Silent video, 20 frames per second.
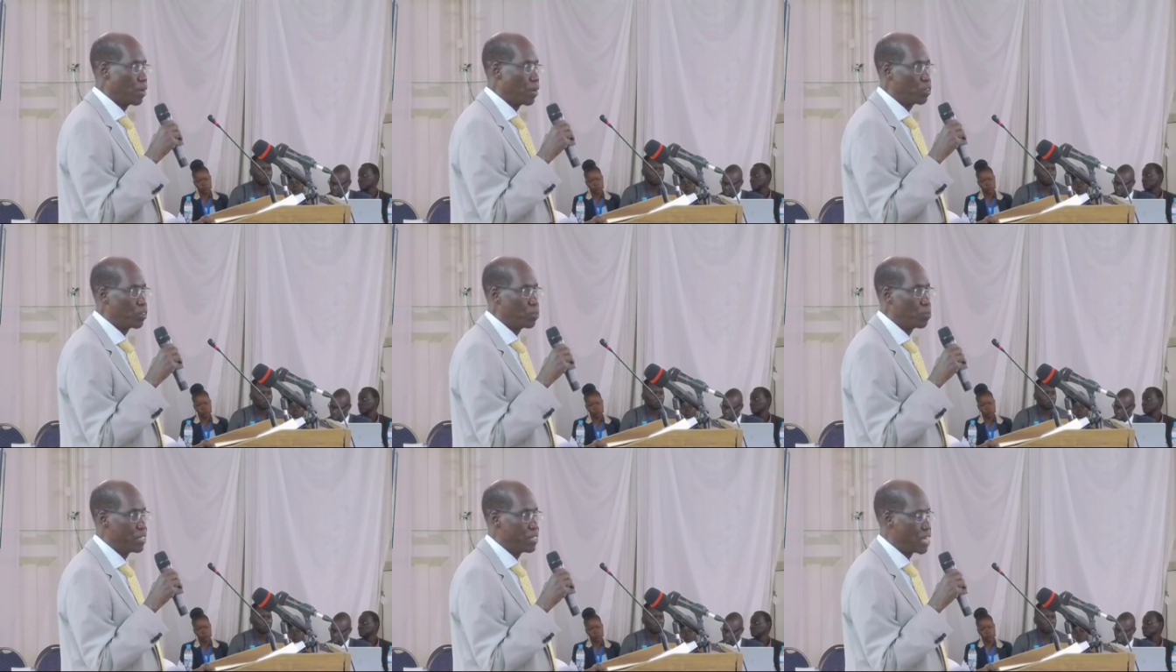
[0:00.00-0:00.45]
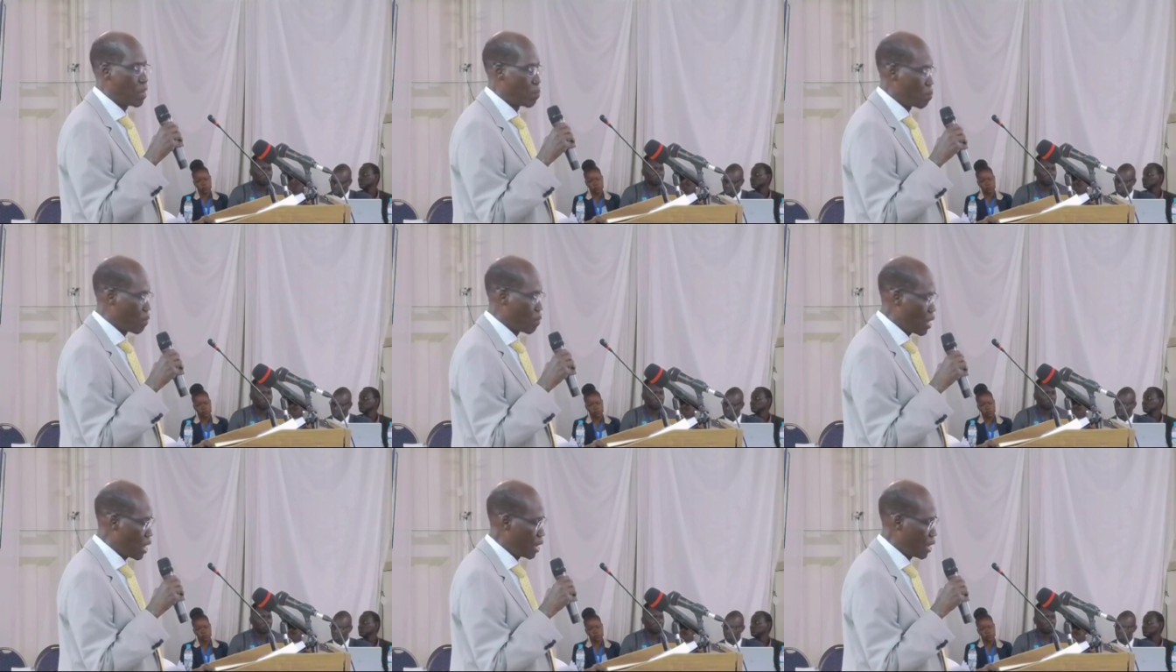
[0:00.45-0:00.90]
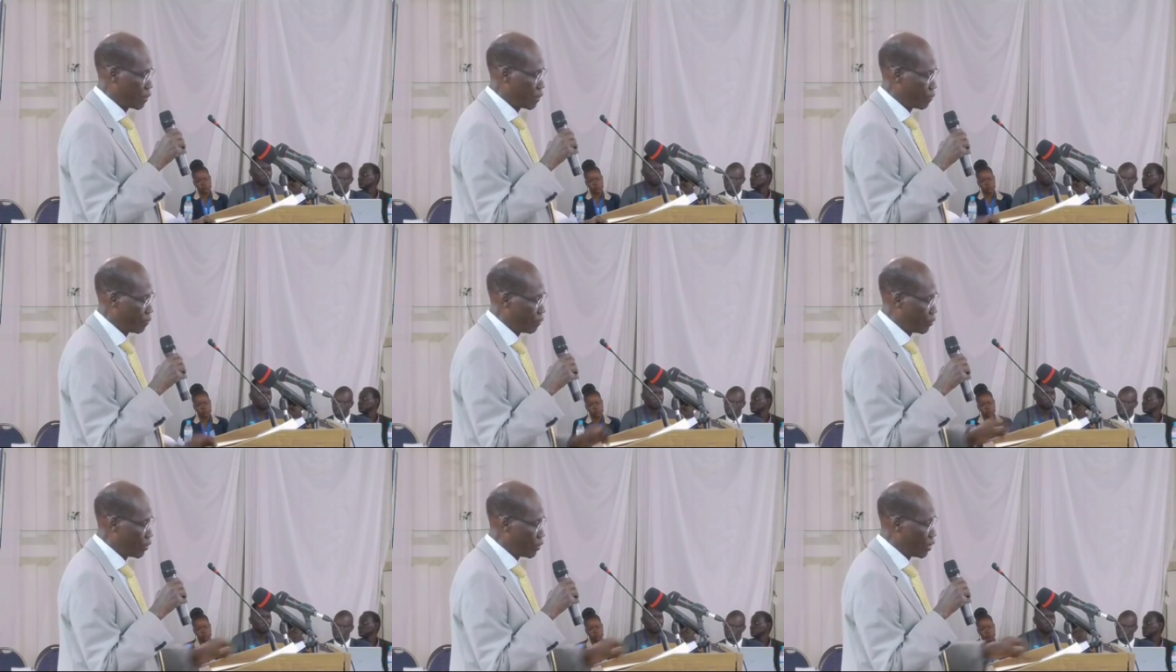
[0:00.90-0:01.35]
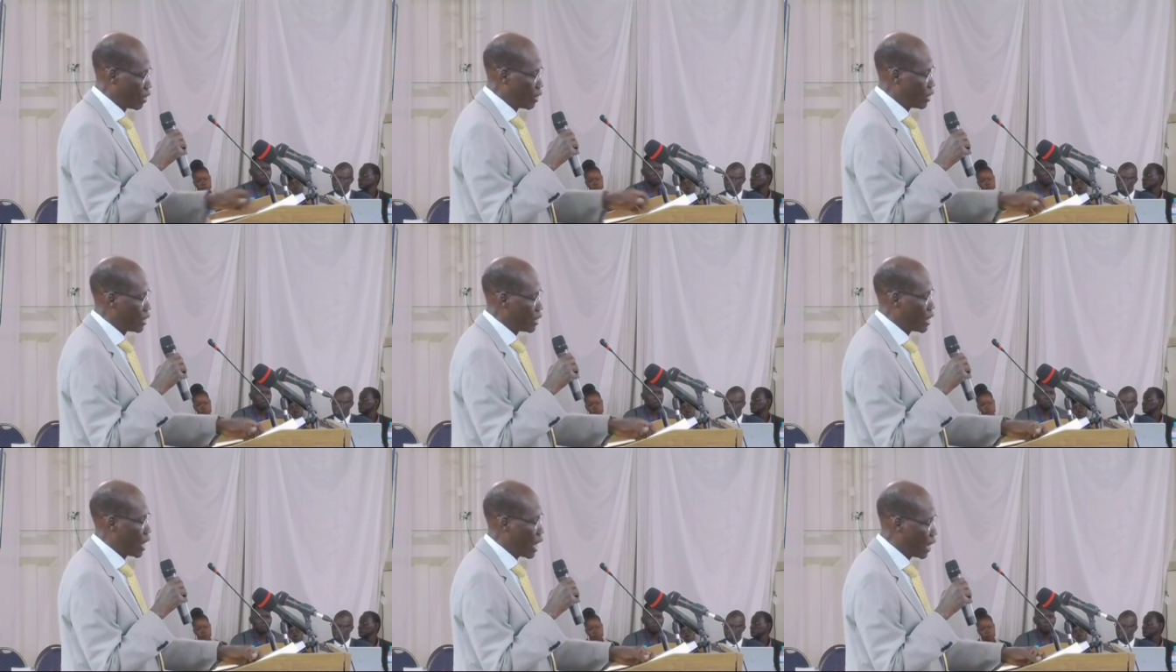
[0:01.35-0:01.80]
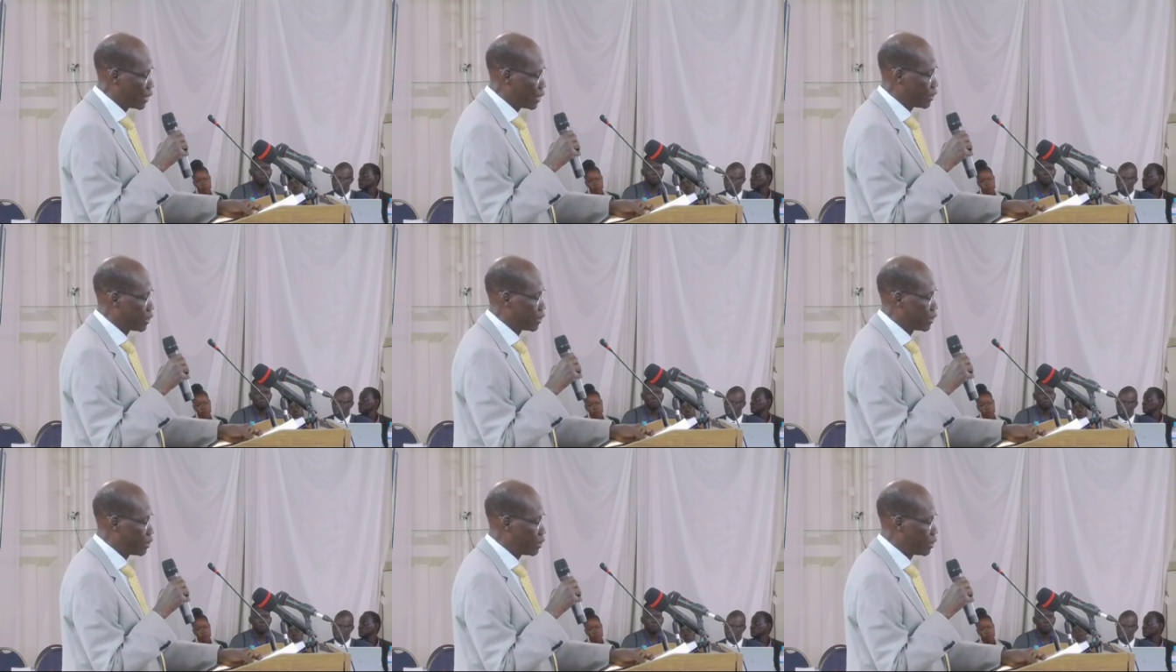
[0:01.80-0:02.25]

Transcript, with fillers: to be among the 100